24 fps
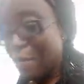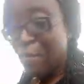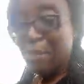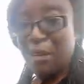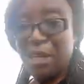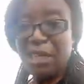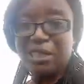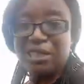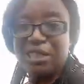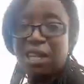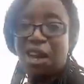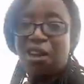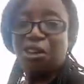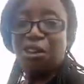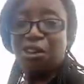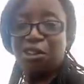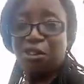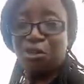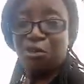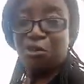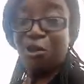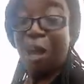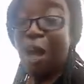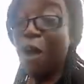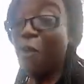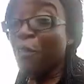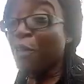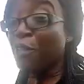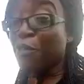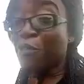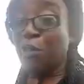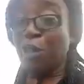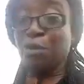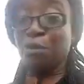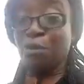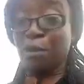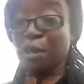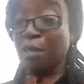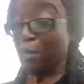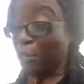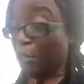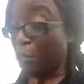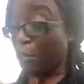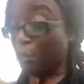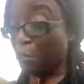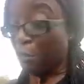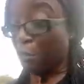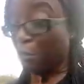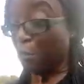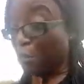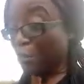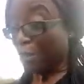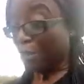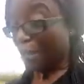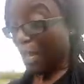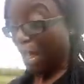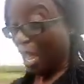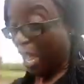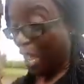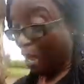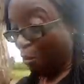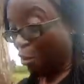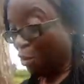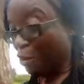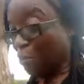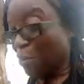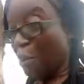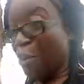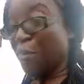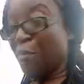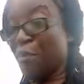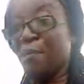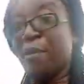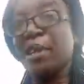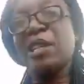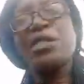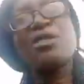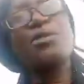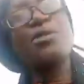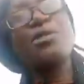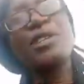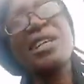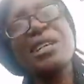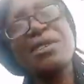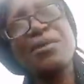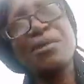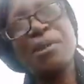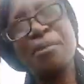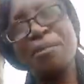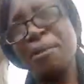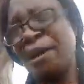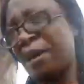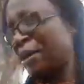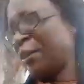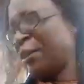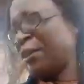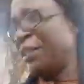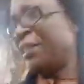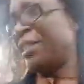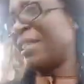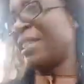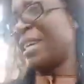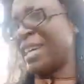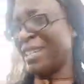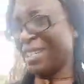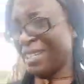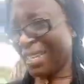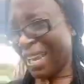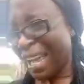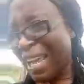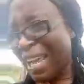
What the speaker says: secondary school, I always refer to my secondary school because I was one of the best students for biology, and I